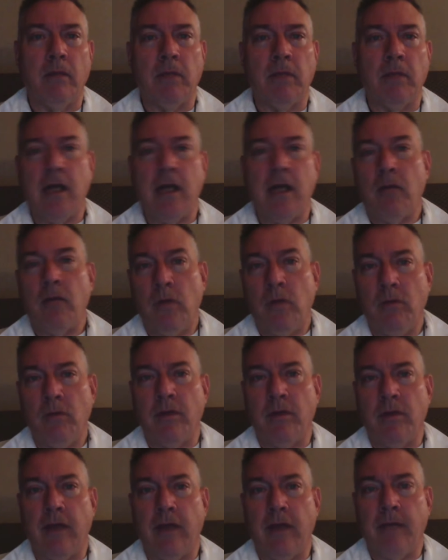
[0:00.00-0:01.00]
But God
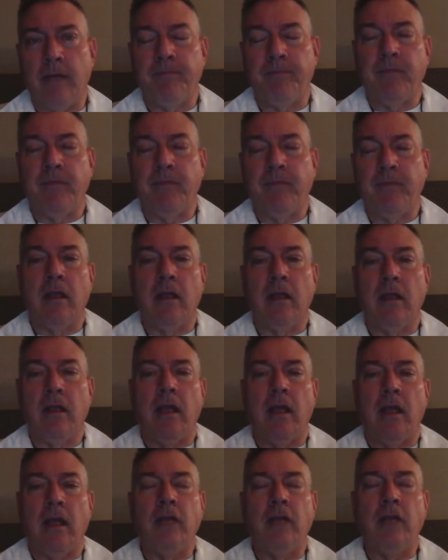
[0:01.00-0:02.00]
worked with that.
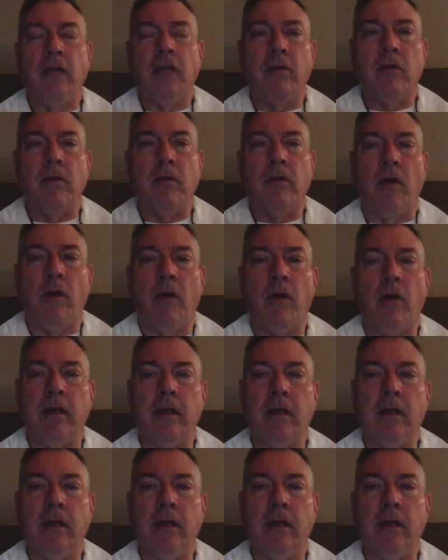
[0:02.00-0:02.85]
And as we were growing,